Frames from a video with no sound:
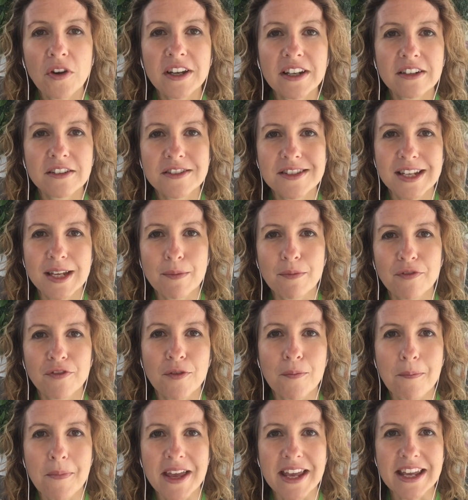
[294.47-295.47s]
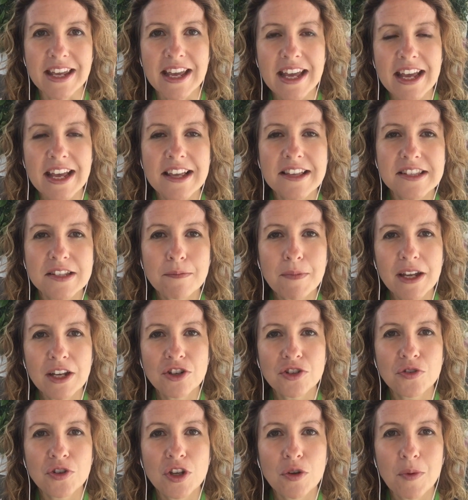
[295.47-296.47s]
little tip from me is to make
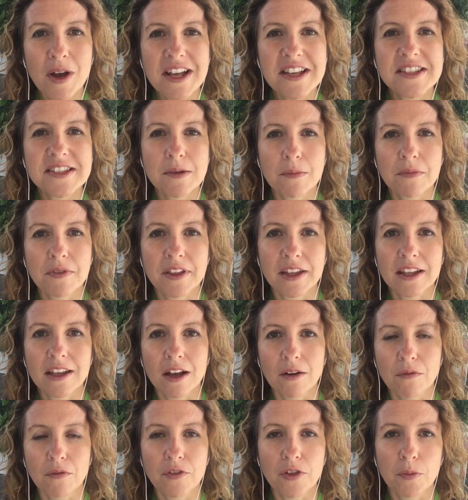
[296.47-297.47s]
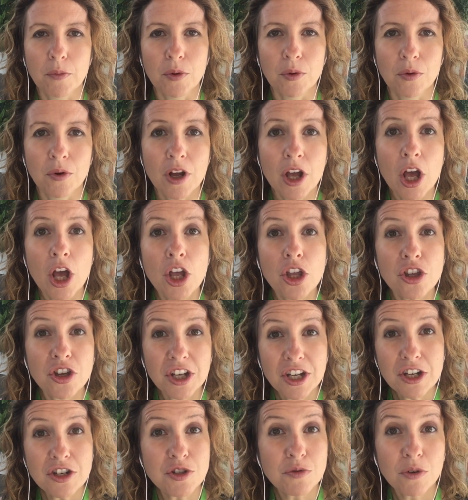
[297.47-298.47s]
sure you wear something comfortable. You're
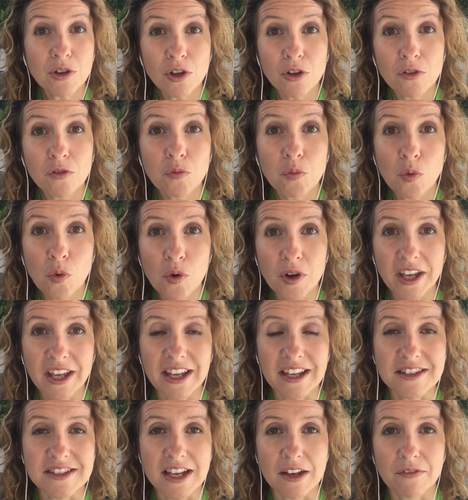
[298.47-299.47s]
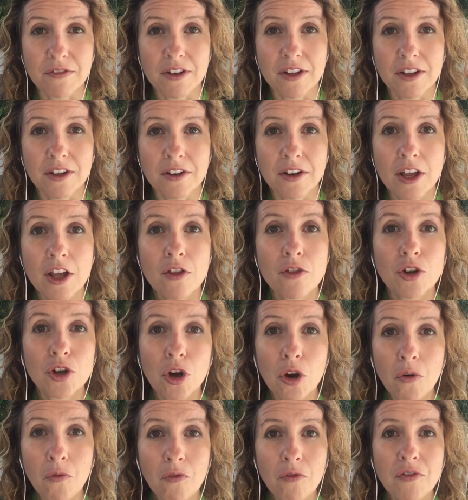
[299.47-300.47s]
going to do a lot of walking at DevLearn. The
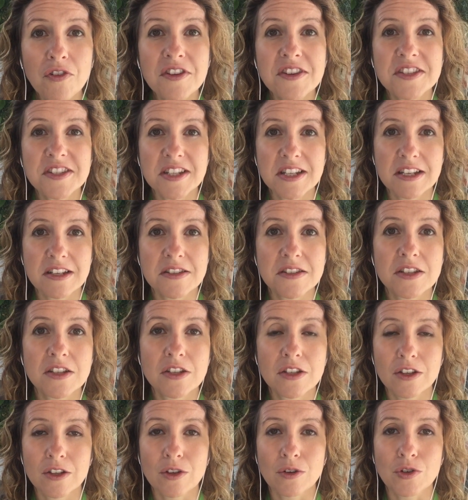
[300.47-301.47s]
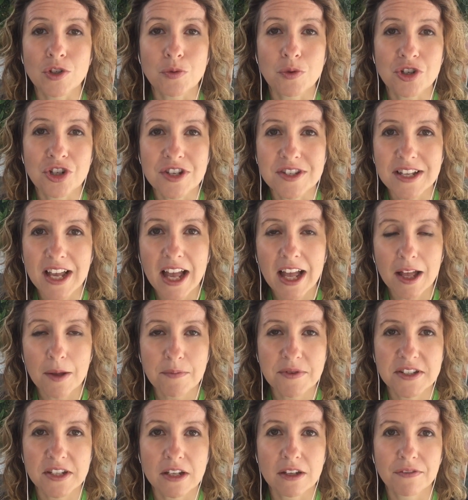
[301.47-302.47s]
conference is huge, which is
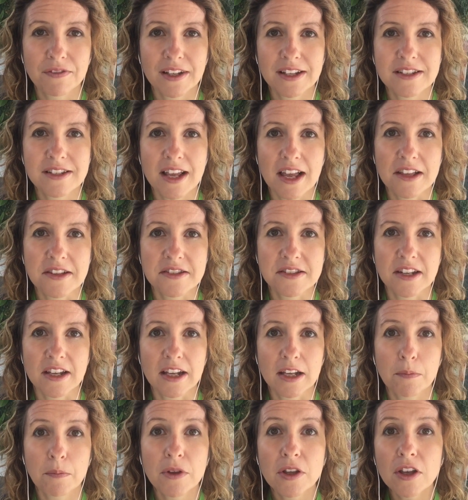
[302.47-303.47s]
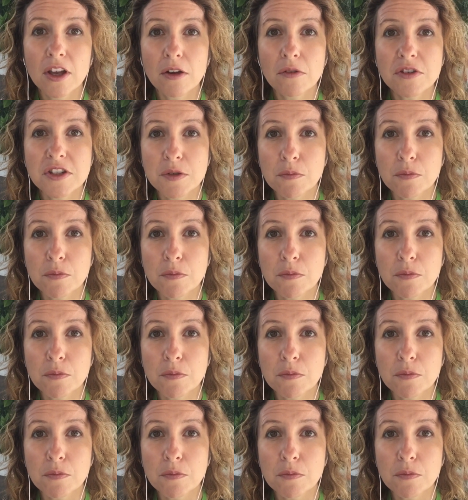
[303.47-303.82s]
absolutely fantastic, but you're going to